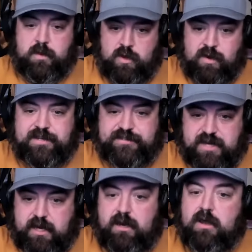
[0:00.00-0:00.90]
you could
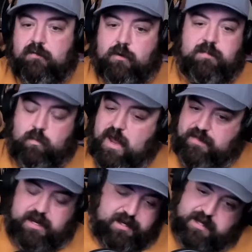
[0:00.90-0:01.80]
see from the way
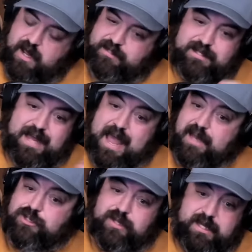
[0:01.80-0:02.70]
that he talks that
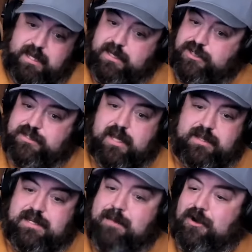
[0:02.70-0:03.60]
actually he, just like
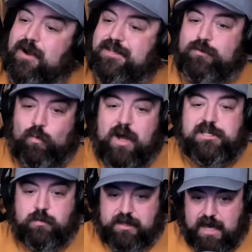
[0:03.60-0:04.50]
the Democrats, want
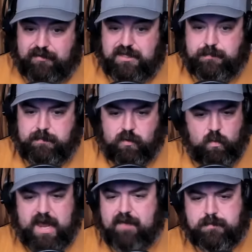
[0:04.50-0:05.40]
to allow these people.
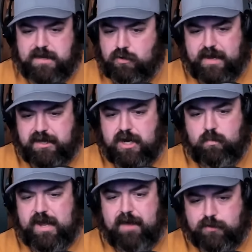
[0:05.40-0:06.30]
We have to be
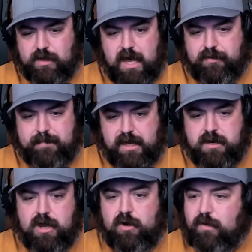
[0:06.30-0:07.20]
humanitarian. We have to allow them in,
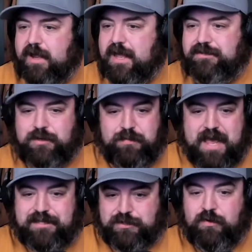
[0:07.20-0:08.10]
right? And so
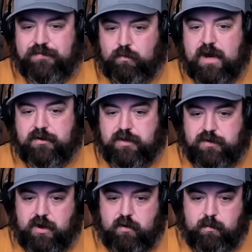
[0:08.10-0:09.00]
that's sort of the rhetoric that
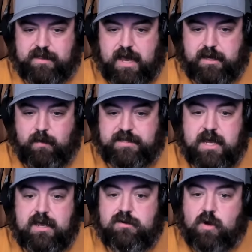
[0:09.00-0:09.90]
they're going with anyways.
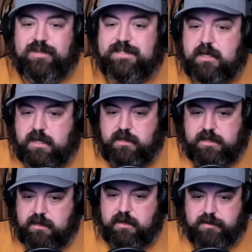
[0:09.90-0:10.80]
Notice that he
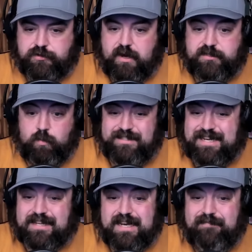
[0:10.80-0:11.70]
didn't address once.
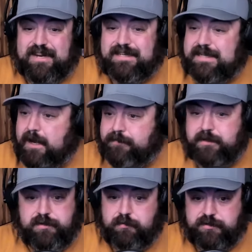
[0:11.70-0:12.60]
He hasn't even
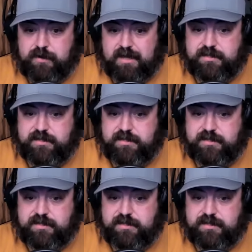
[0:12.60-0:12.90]
attempted to address.